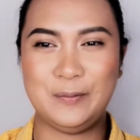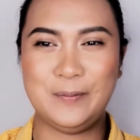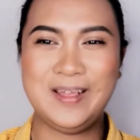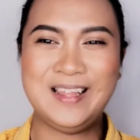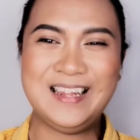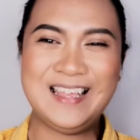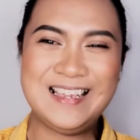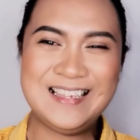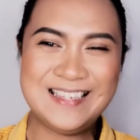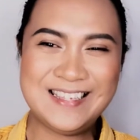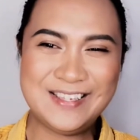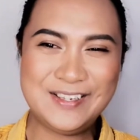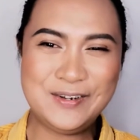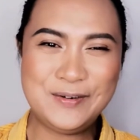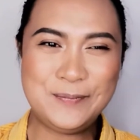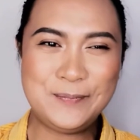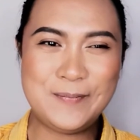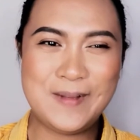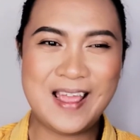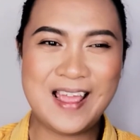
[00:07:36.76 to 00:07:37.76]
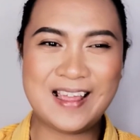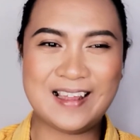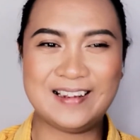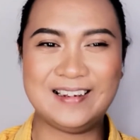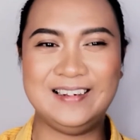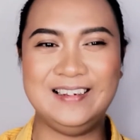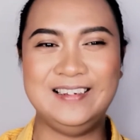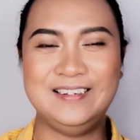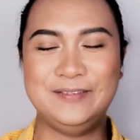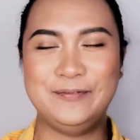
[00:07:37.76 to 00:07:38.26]
Well, I see you're back.
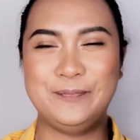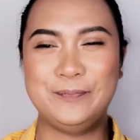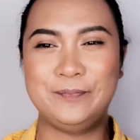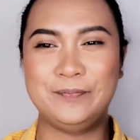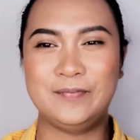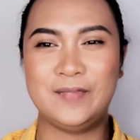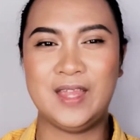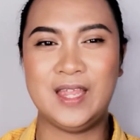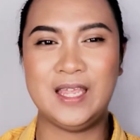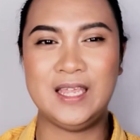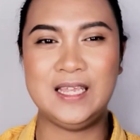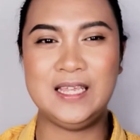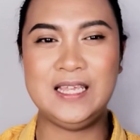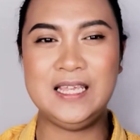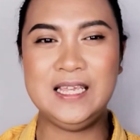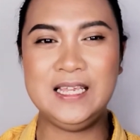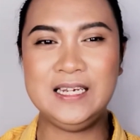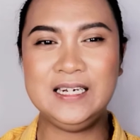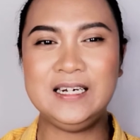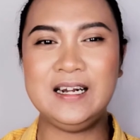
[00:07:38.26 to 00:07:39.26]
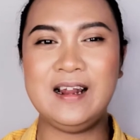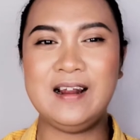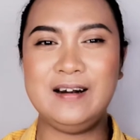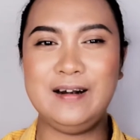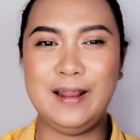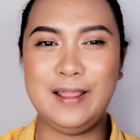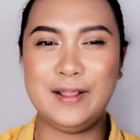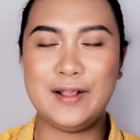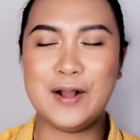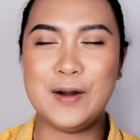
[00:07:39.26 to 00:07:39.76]
Here
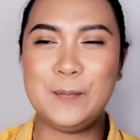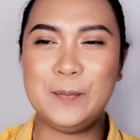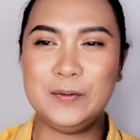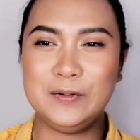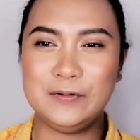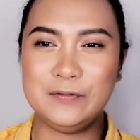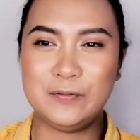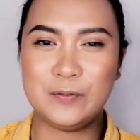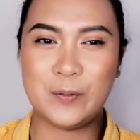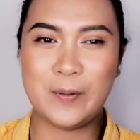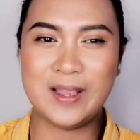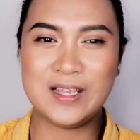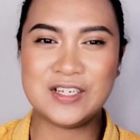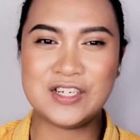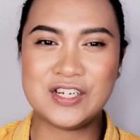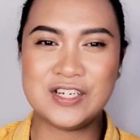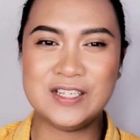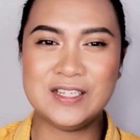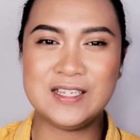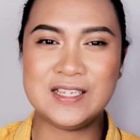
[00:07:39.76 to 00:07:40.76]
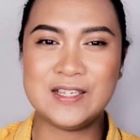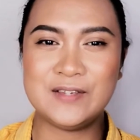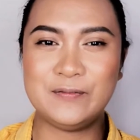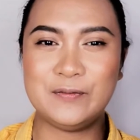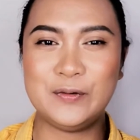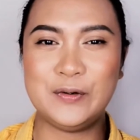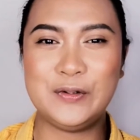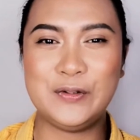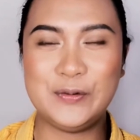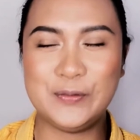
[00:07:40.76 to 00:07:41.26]
are a couple of questions
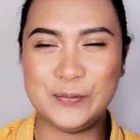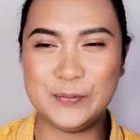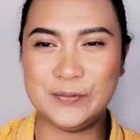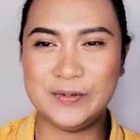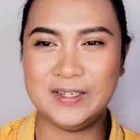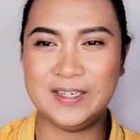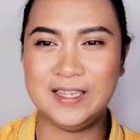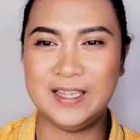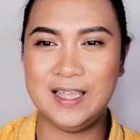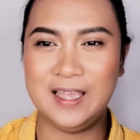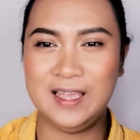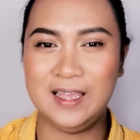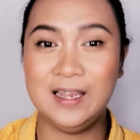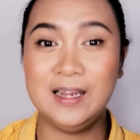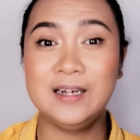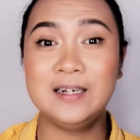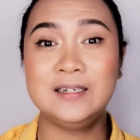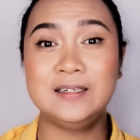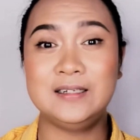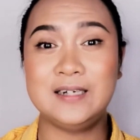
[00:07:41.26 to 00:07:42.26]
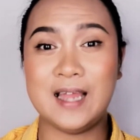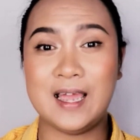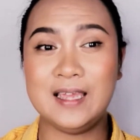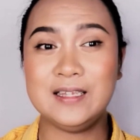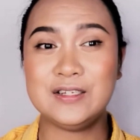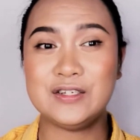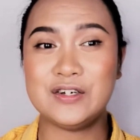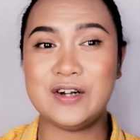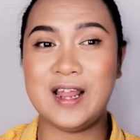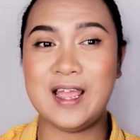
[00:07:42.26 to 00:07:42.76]
for you.
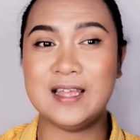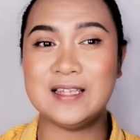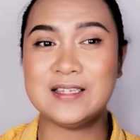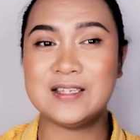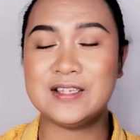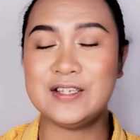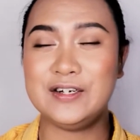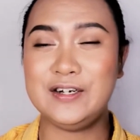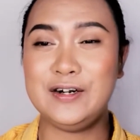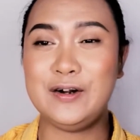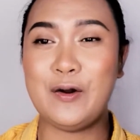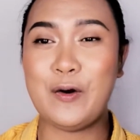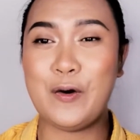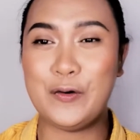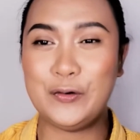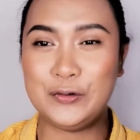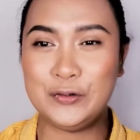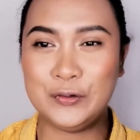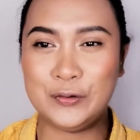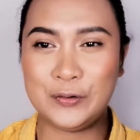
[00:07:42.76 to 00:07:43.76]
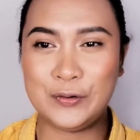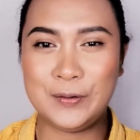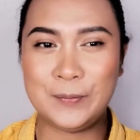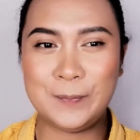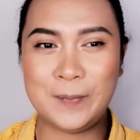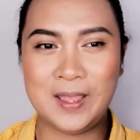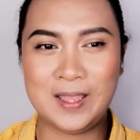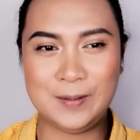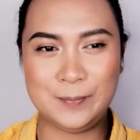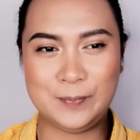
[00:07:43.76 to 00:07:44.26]
Write your answer on
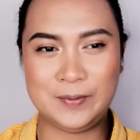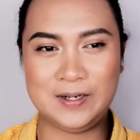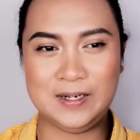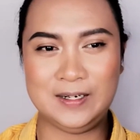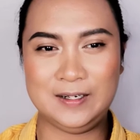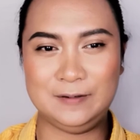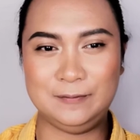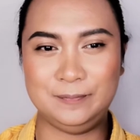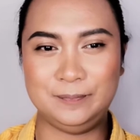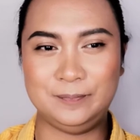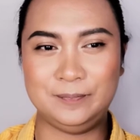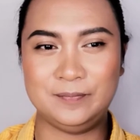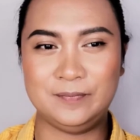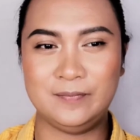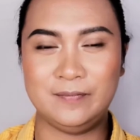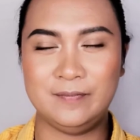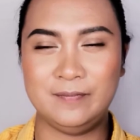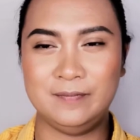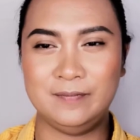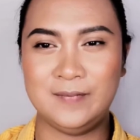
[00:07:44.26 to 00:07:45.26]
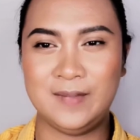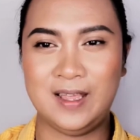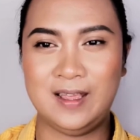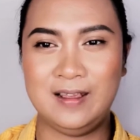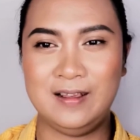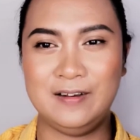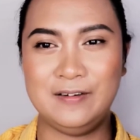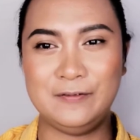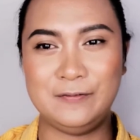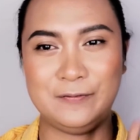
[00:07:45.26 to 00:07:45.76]
your paper.
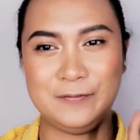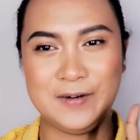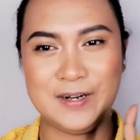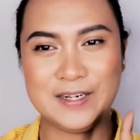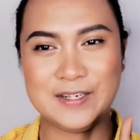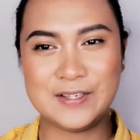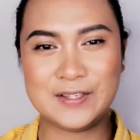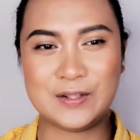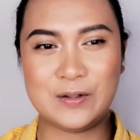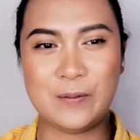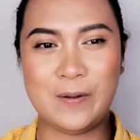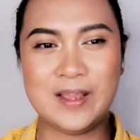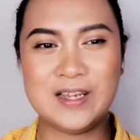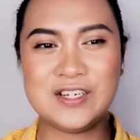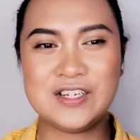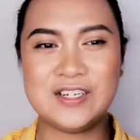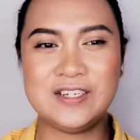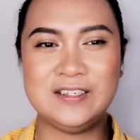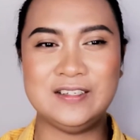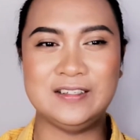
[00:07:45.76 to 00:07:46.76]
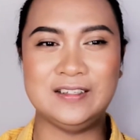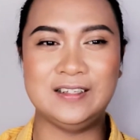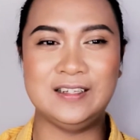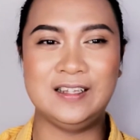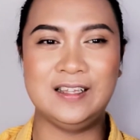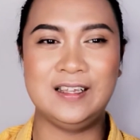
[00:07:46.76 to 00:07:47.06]
First question.